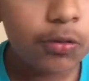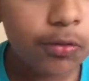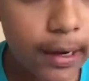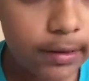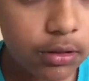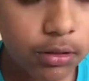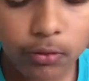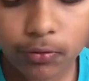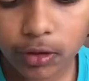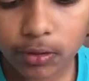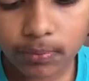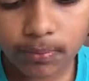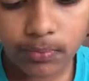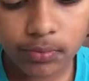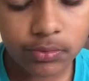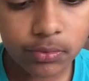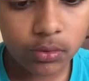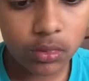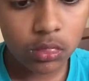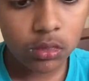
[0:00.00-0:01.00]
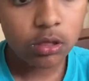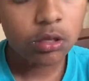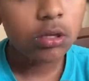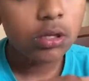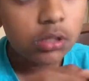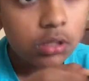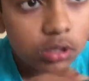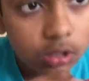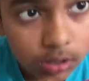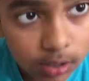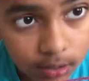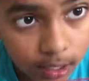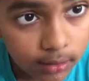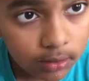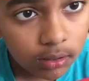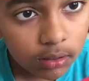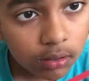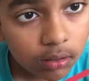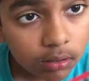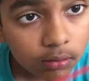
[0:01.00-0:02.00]
Right over. Just like
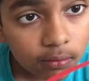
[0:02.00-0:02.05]
that.